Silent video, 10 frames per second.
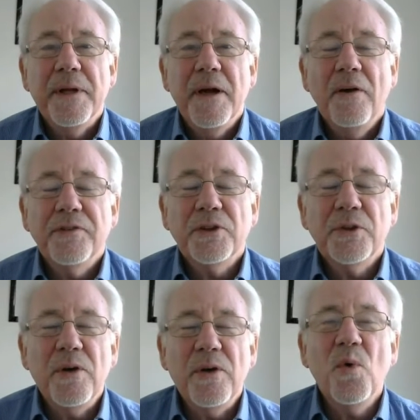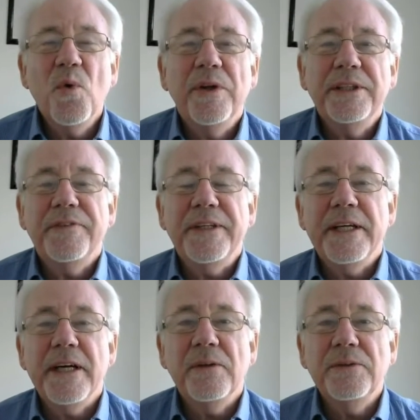after doing all these
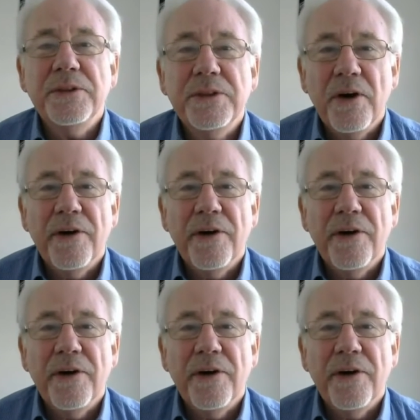videos,